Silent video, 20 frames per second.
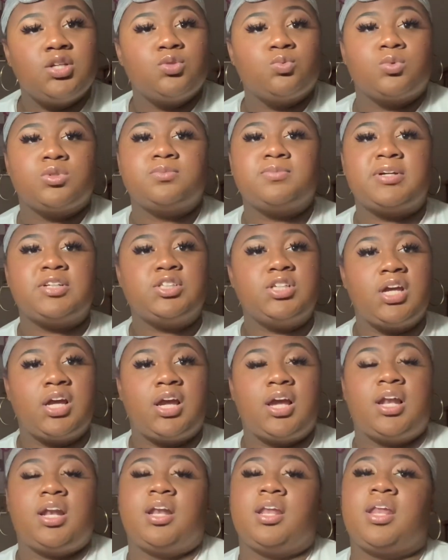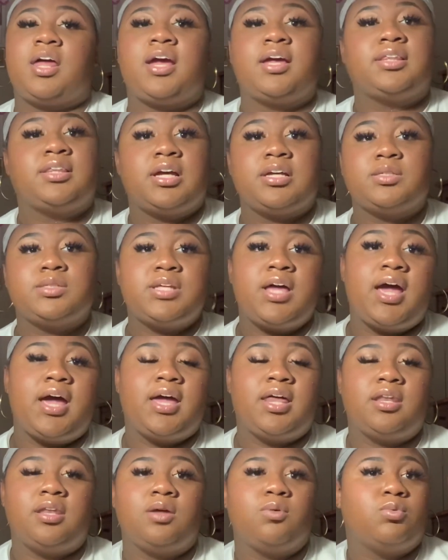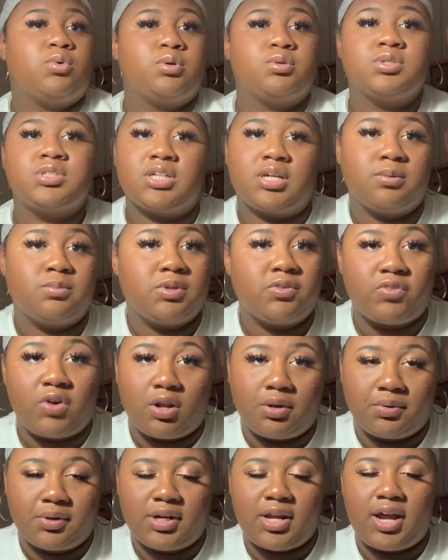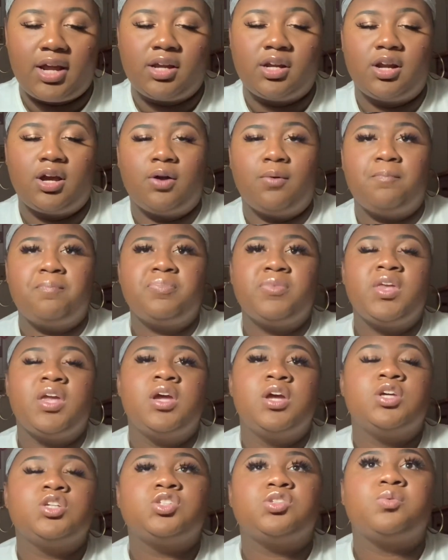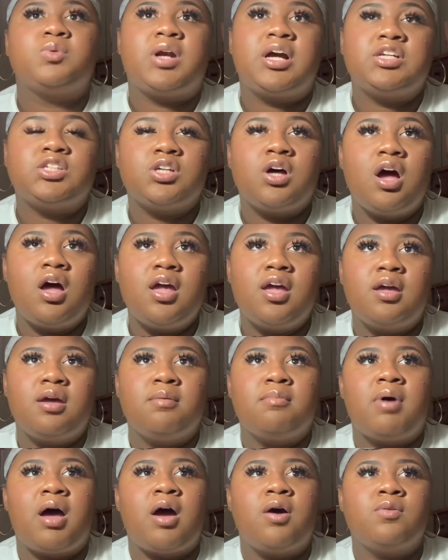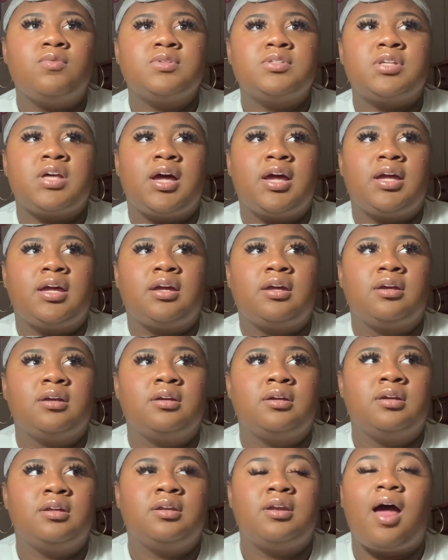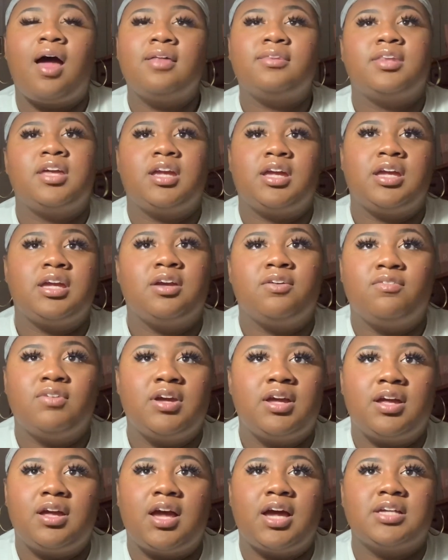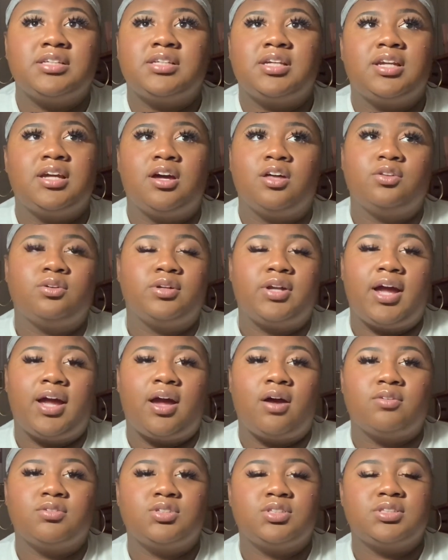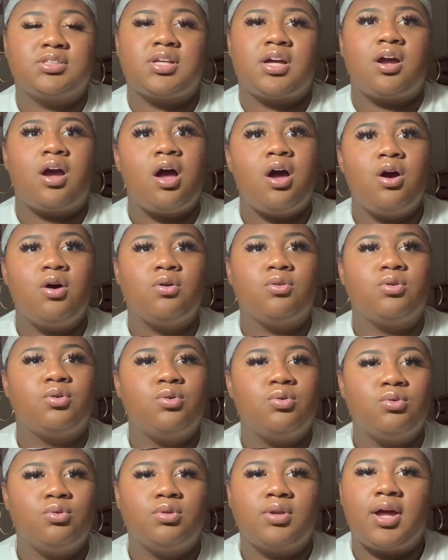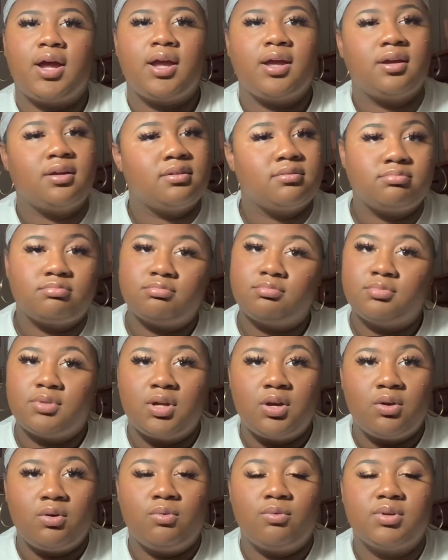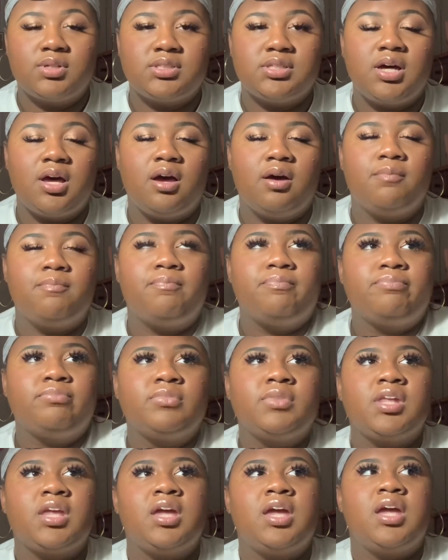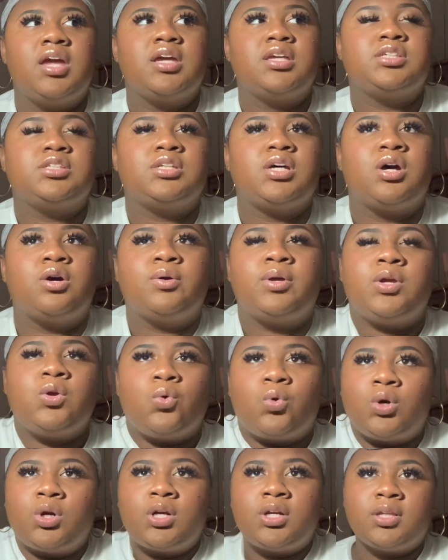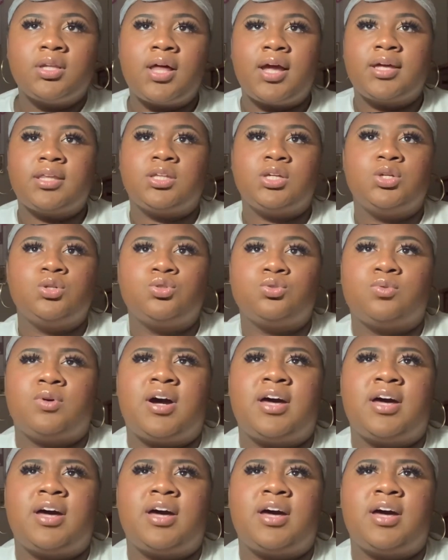Where's my chicken? And, like, that's that. And then we would see him the following day, you know? So when I saw him, I was, like, not thinking of it as any other day. I was just like, oh, cool. Like, what's up? And so he ordered, like, the usual.